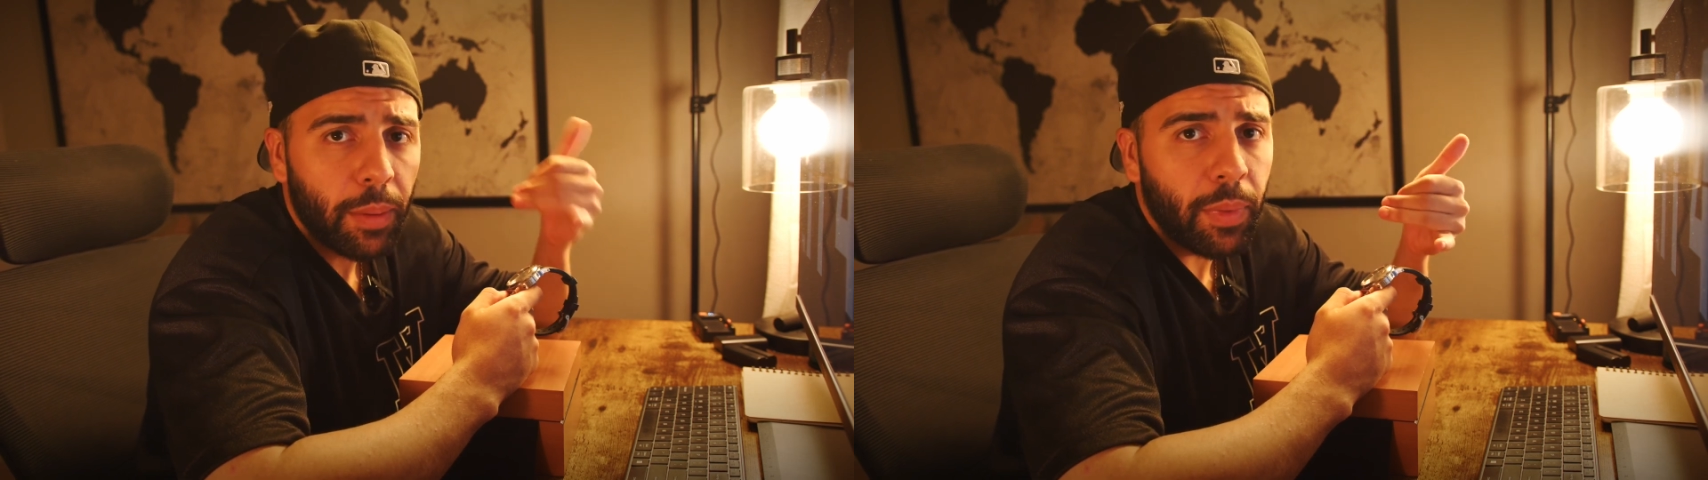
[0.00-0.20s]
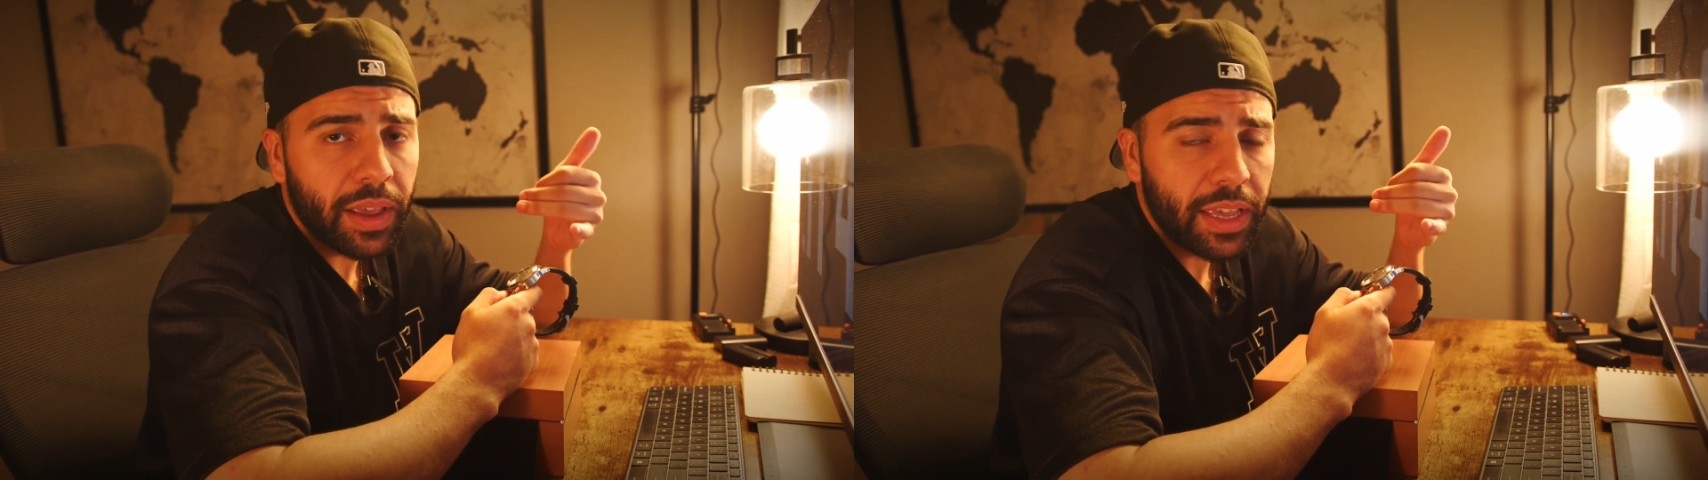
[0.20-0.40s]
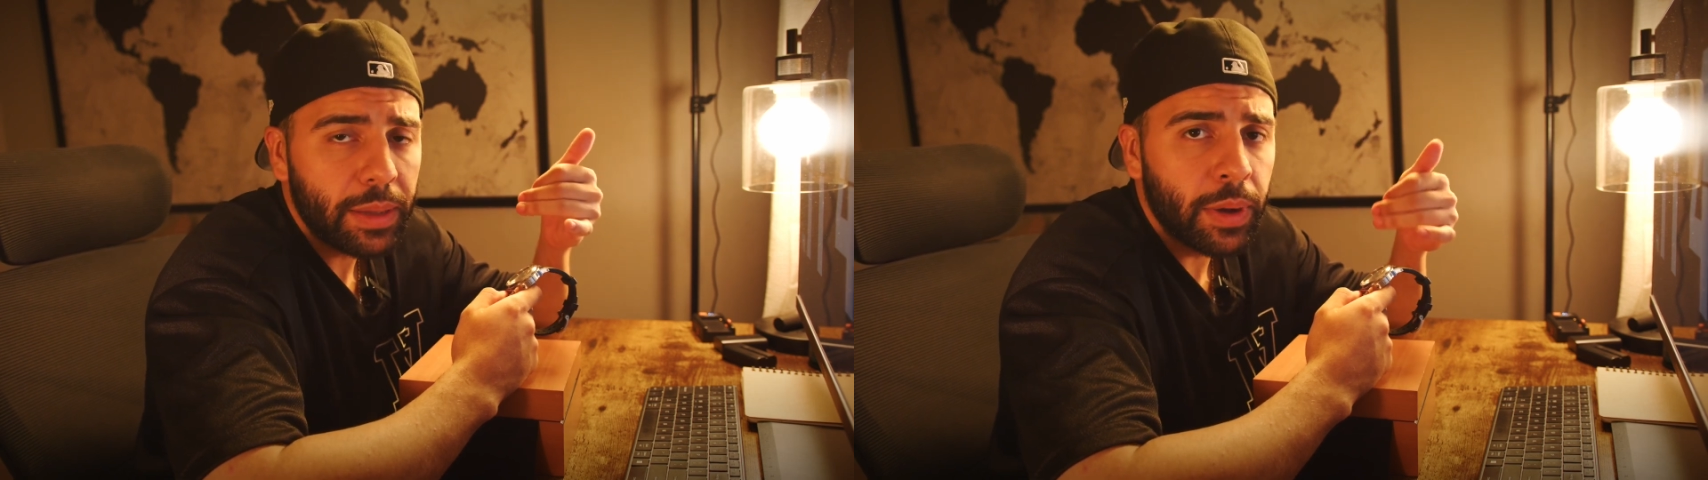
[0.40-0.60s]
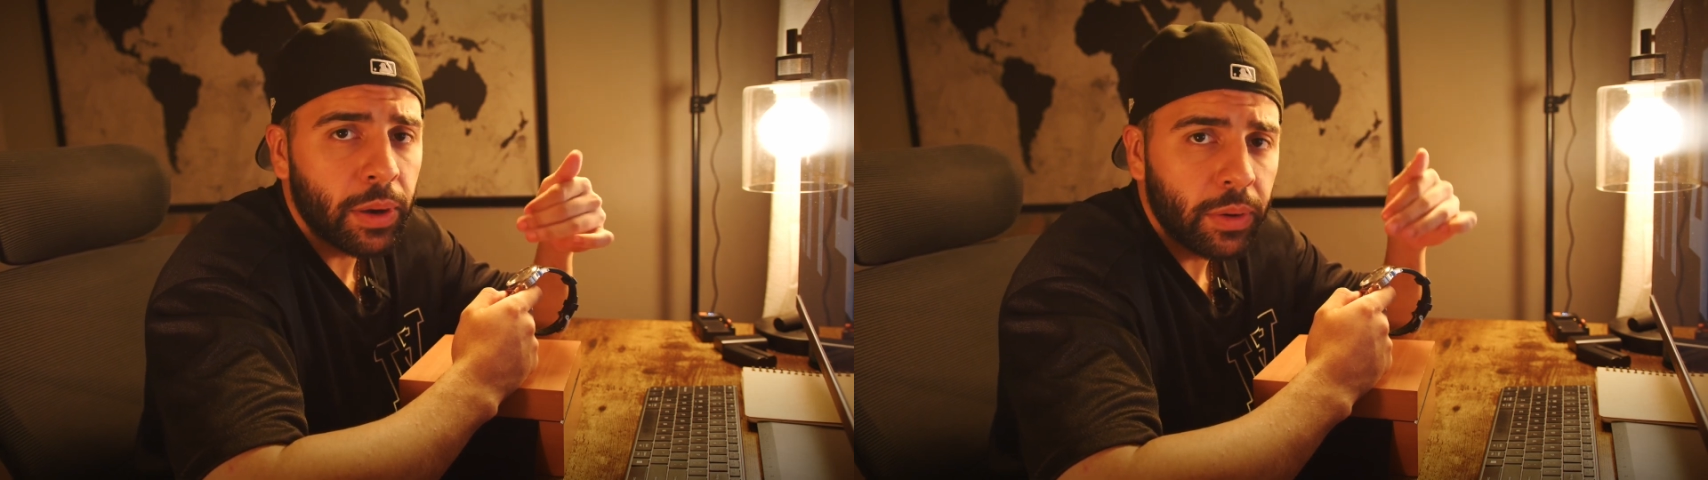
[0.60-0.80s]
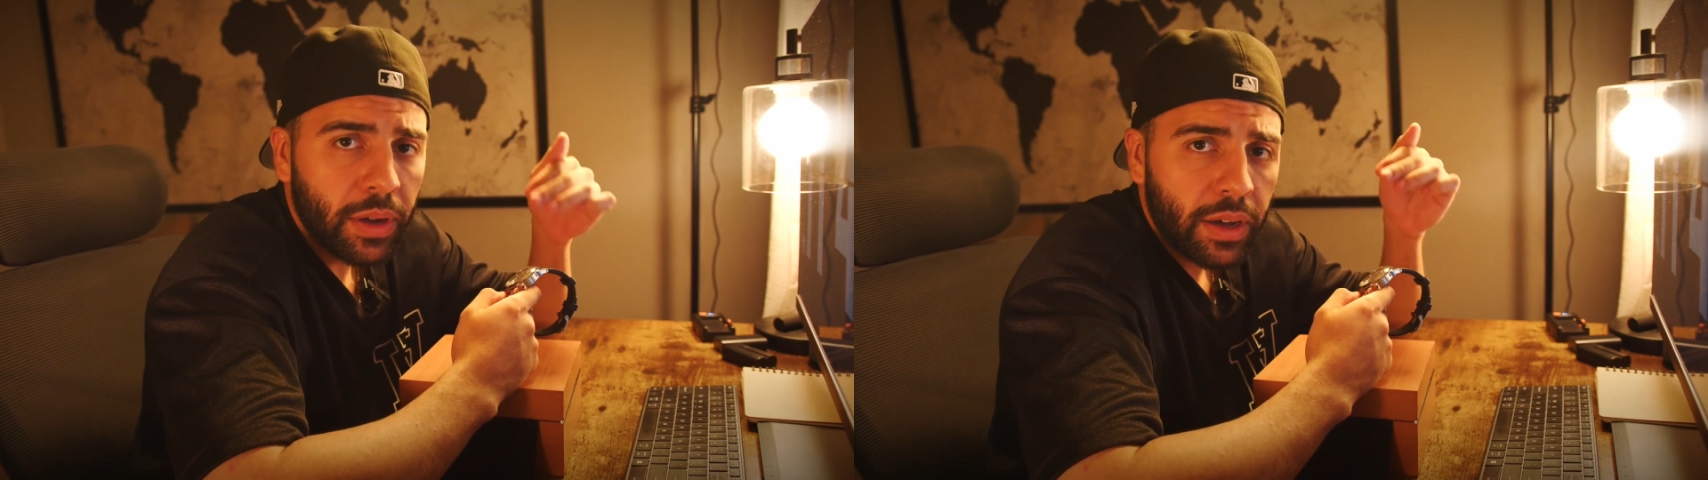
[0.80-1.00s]
my
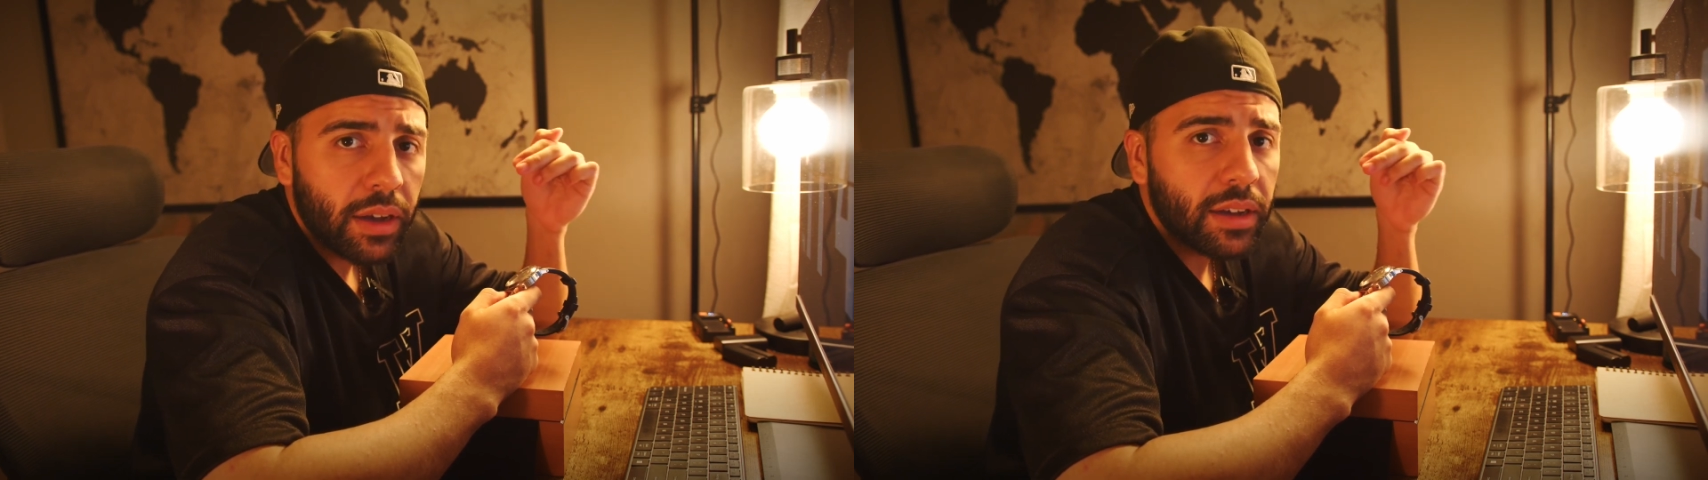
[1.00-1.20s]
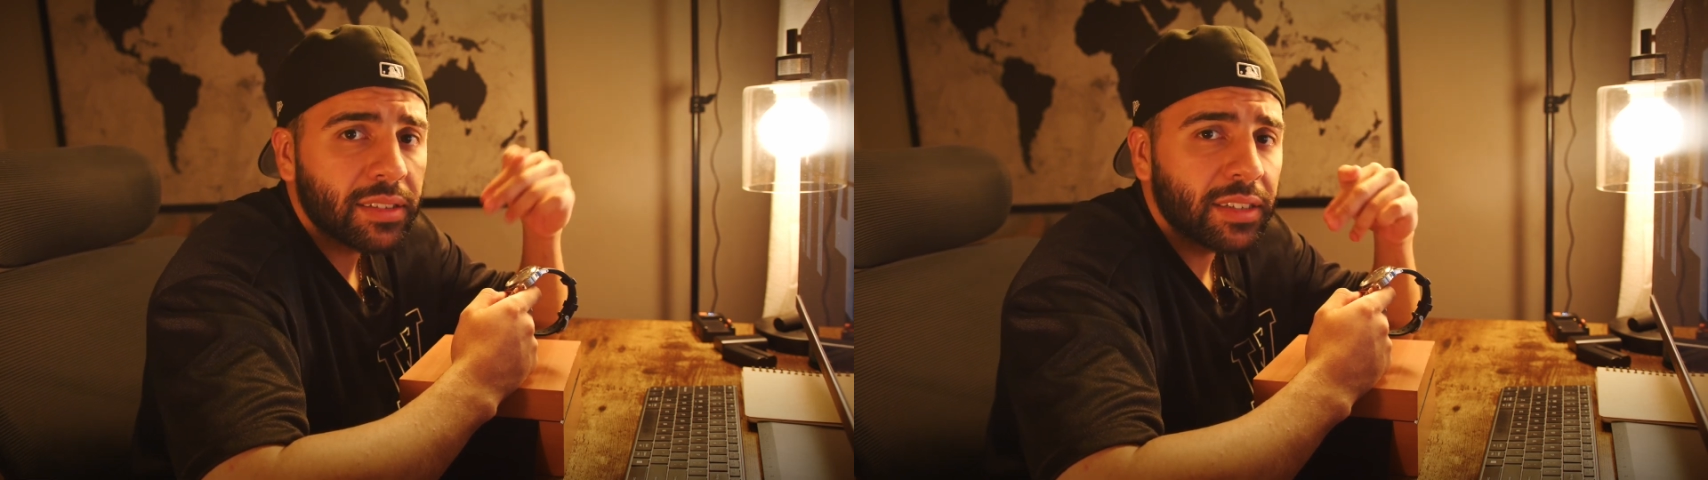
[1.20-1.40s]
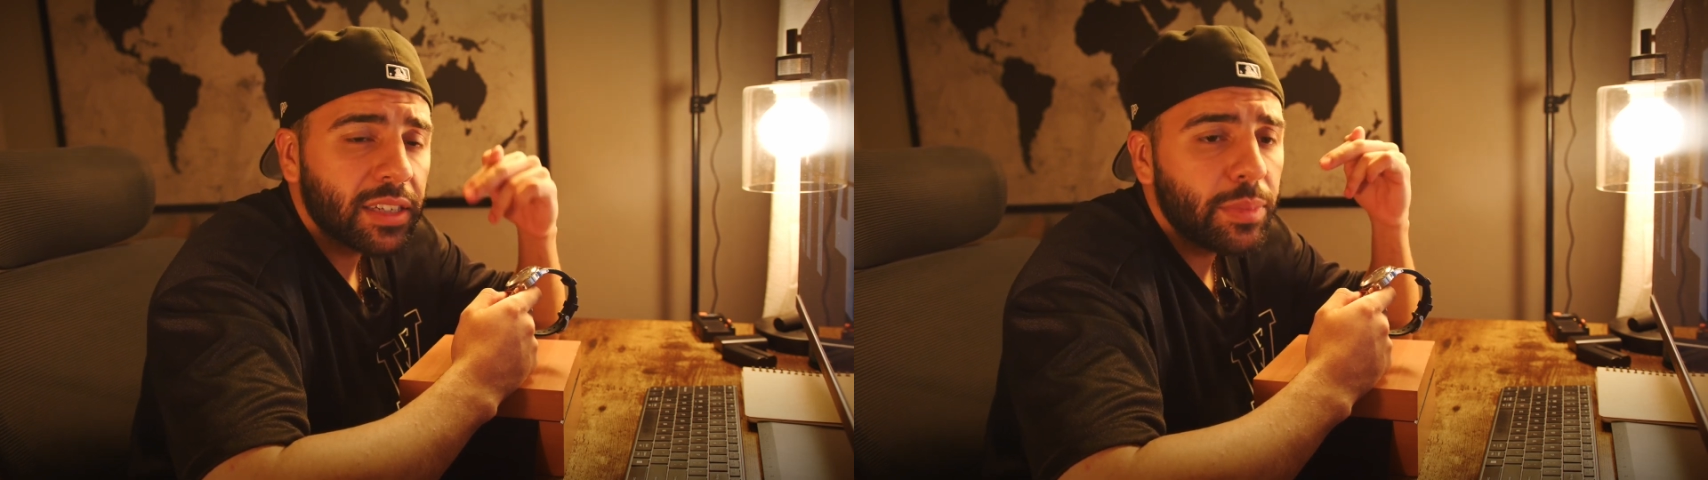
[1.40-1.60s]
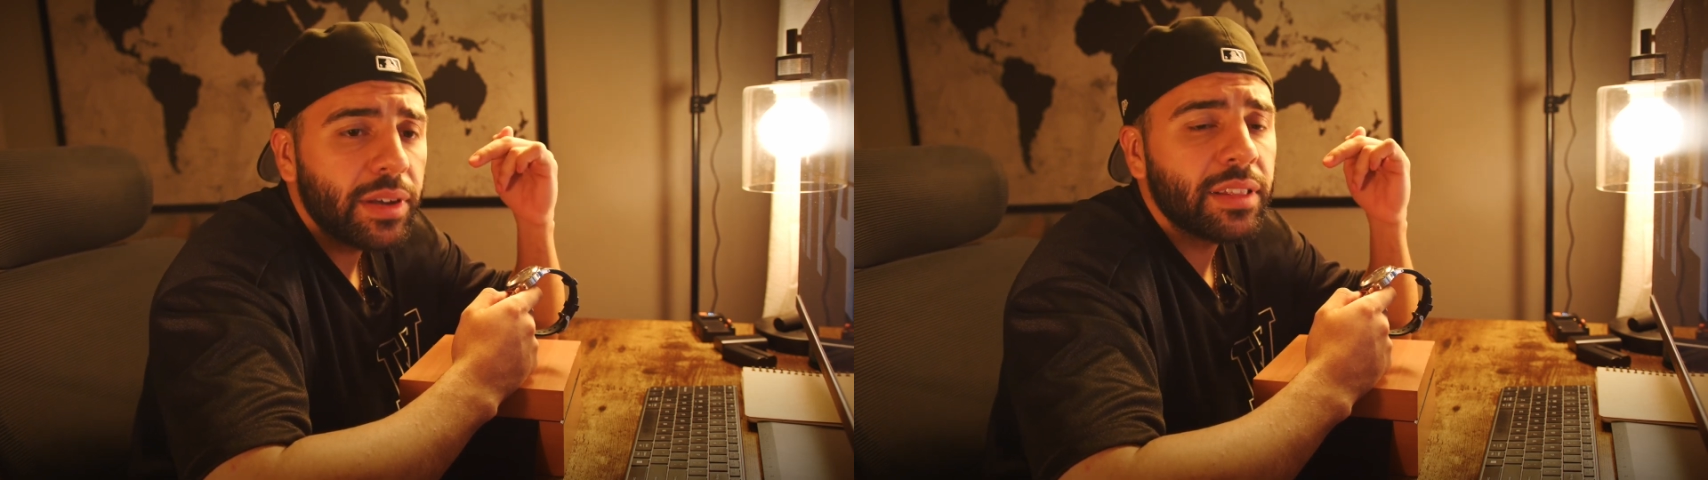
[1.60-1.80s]
email, is going to be